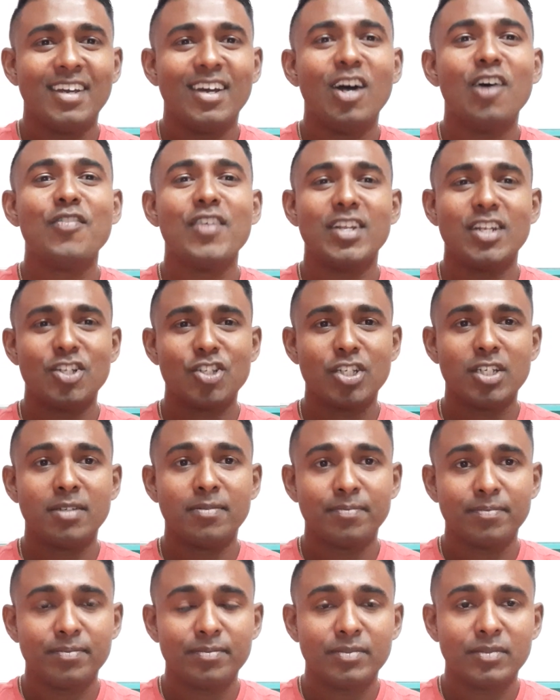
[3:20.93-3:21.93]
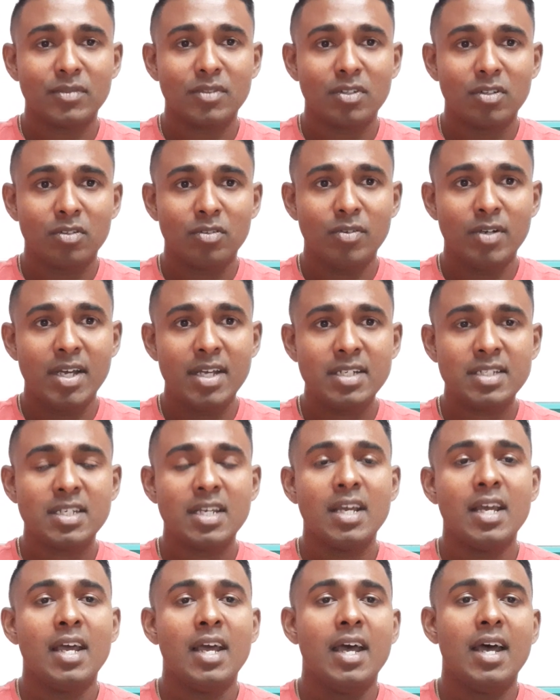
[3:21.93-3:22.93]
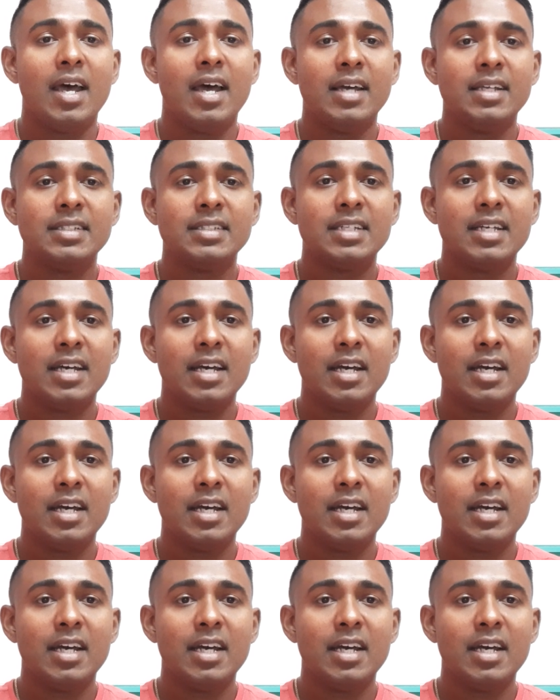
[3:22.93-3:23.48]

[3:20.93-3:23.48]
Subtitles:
of energy, right? And